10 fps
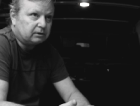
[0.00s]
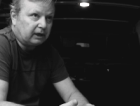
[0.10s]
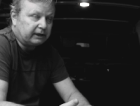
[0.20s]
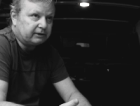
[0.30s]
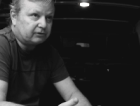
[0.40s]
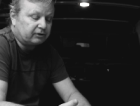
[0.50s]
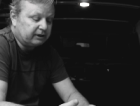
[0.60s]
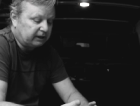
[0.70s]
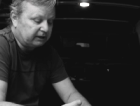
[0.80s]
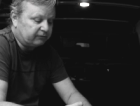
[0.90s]
93,
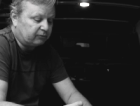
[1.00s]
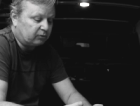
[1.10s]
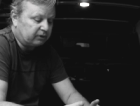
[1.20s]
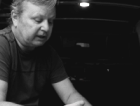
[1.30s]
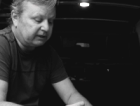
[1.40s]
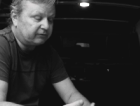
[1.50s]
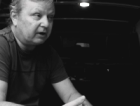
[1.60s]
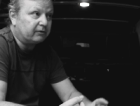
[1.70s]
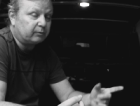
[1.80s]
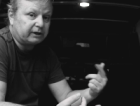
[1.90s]
94,
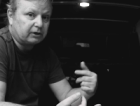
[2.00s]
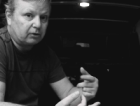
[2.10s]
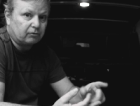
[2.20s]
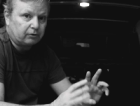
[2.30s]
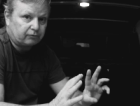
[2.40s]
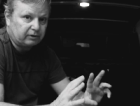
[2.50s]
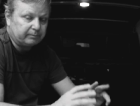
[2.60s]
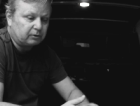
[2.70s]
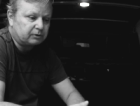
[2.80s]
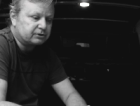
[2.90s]
95, we co-wrote three
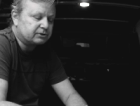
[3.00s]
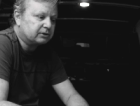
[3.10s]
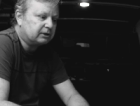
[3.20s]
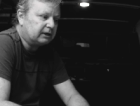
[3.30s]
books.